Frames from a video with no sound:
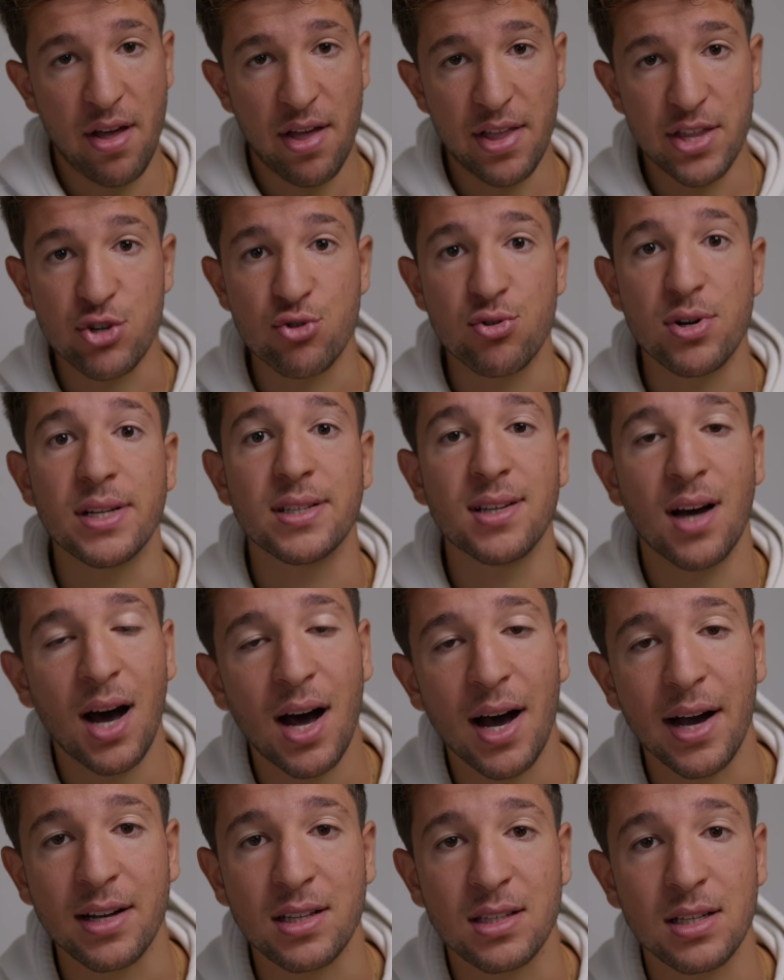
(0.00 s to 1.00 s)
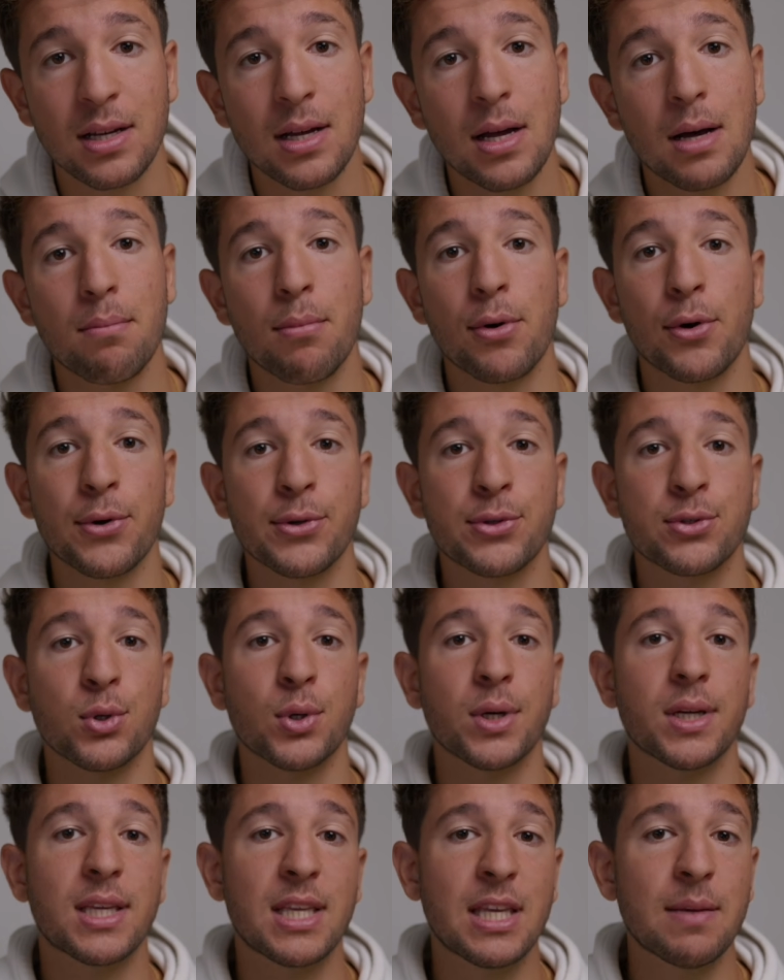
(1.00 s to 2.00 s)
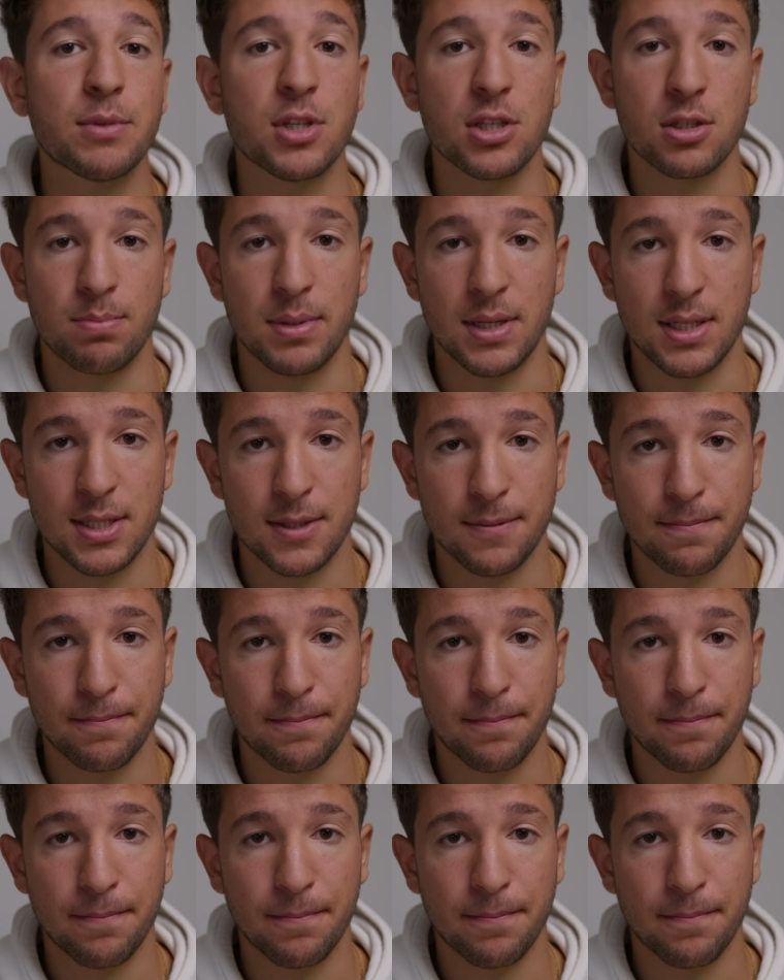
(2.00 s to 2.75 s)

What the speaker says: generate height, but also keep the speed.